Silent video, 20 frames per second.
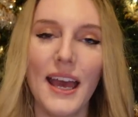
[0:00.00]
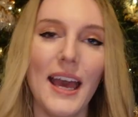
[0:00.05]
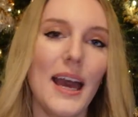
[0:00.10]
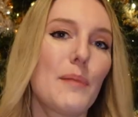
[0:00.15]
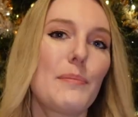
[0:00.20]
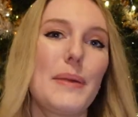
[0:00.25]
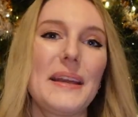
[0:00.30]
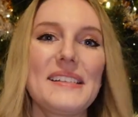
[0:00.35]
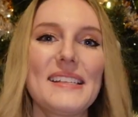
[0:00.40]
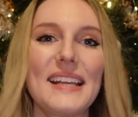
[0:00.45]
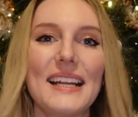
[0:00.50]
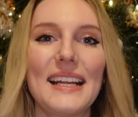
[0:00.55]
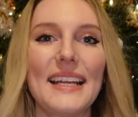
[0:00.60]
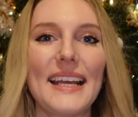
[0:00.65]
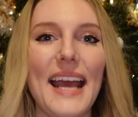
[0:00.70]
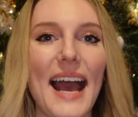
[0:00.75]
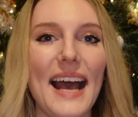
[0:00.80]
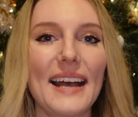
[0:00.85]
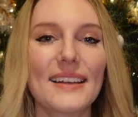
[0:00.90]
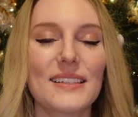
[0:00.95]
and
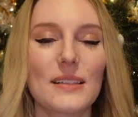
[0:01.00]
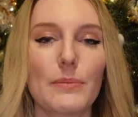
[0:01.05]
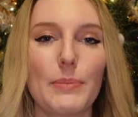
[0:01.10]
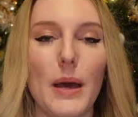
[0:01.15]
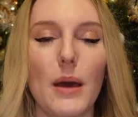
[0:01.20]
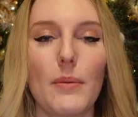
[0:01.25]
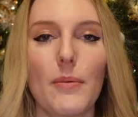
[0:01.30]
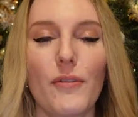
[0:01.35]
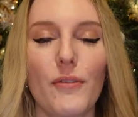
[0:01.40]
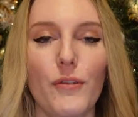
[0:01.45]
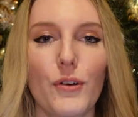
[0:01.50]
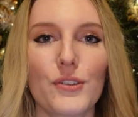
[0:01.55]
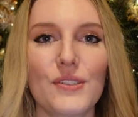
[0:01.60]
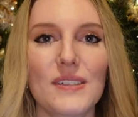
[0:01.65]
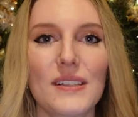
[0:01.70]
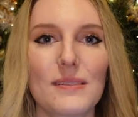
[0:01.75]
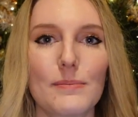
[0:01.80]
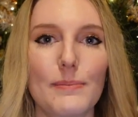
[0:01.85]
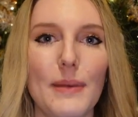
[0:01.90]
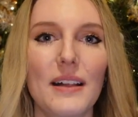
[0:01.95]
basically as the
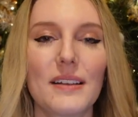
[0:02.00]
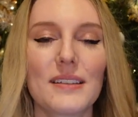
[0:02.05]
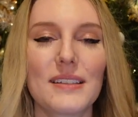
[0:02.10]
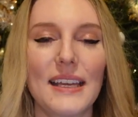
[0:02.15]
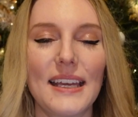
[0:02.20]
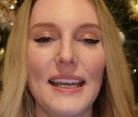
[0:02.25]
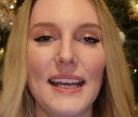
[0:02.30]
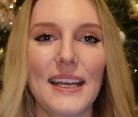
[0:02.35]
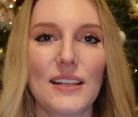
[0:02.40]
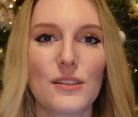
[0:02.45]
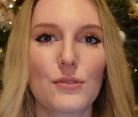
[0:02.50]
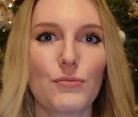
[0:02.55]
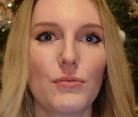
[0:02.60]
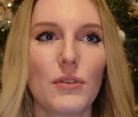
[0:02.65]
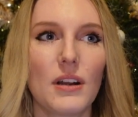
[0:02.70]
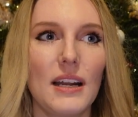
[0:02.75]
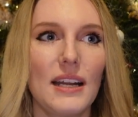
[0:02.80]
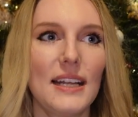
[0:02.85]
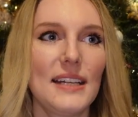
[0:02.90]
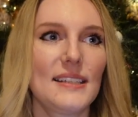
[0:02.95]
permafrost is melting, it's
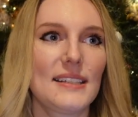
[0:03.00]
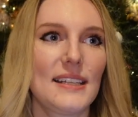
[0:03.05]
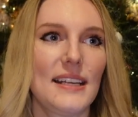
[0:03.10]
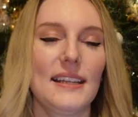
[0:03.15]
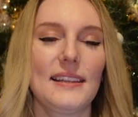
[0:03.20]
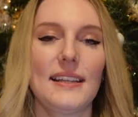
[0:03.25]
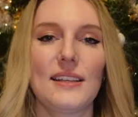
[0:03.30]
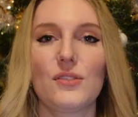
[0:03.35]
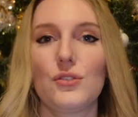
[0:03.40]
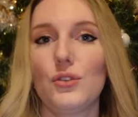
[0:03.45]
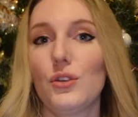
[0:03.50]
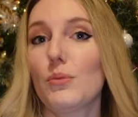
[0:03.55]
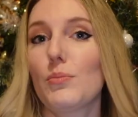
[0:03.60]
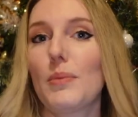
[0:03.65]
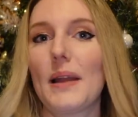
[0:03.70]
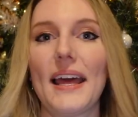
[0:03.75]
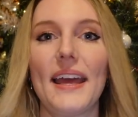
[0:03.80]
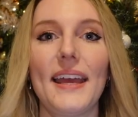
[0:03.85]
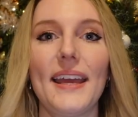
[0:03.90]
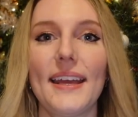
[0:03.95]
releasing this new
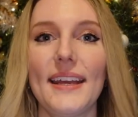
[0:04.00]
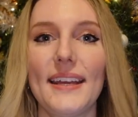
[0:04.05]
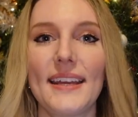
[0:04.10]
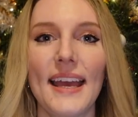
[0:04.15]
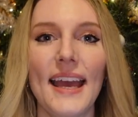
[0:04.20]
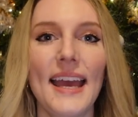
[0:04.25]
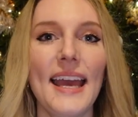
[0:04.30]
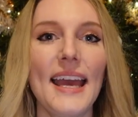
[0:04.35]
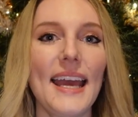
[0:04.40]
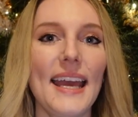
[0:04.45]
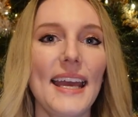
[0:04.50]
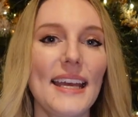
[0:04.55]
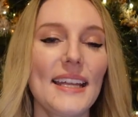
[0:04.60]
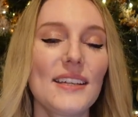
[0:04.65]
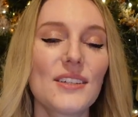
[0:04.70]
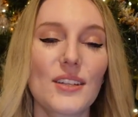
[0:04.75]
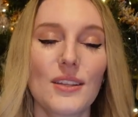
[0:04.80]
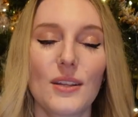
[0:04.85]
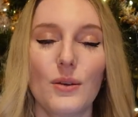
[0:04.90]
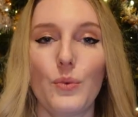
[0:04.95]
plague
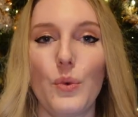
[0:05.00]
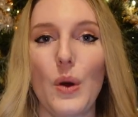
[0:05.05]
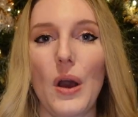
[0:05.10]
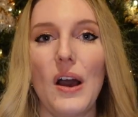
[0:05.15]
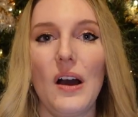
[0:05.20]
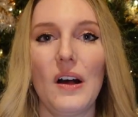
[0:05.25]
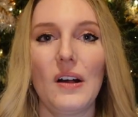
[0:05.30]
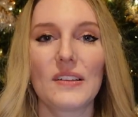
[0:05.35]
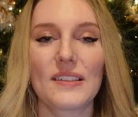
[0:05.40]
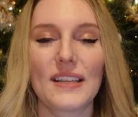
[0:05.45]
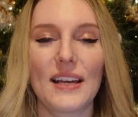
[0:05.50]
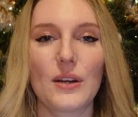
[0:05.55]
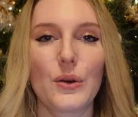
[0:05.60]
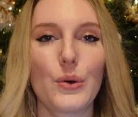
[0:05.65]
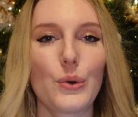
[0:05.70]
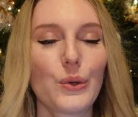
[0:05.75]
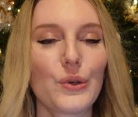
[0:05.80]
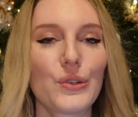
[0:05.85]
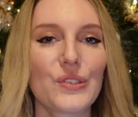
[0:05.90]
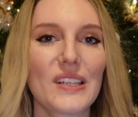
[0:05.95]
into the world and
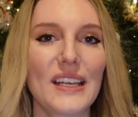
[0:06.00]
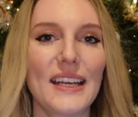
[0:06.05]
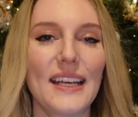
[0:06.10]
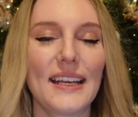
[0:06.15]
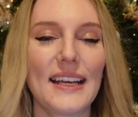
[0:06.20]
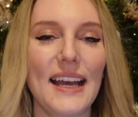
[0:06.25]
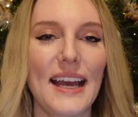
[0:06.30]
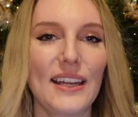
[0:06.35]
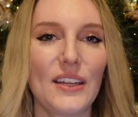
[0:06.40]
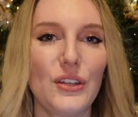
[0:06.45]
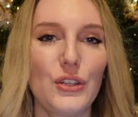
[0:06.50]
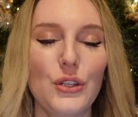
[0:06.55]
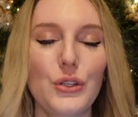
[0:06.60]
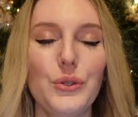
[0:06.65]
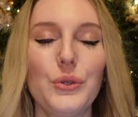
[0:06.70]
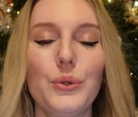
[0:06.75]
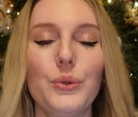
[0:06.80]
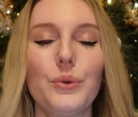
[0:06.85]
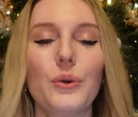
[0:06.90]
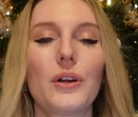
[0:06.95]
causing a
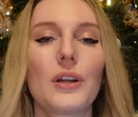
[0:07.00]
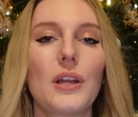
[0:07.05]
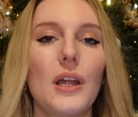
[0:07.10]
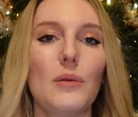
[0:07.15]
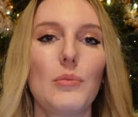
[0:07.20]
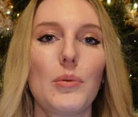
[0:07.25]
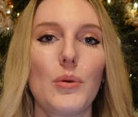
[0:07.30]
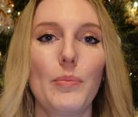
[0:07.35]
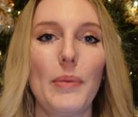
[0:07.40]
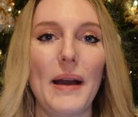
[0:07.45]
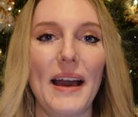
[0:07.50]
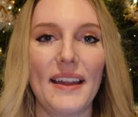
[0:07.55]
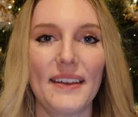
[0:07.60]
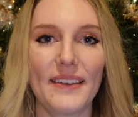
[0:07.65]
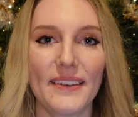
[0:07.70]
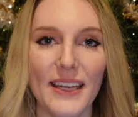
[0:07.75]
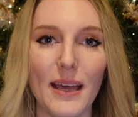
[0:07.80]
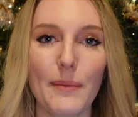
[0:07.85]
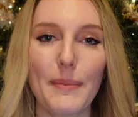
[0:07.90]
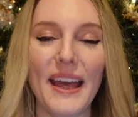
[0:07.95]
new global
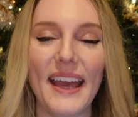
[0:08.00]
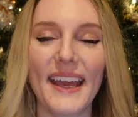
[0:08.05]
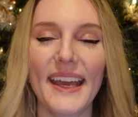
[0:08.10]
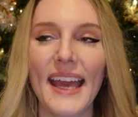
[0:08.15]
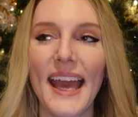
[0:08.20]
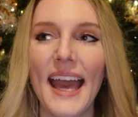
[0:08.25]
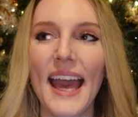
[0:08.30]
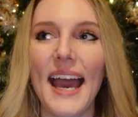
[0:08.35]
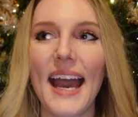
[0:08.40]
pandemic.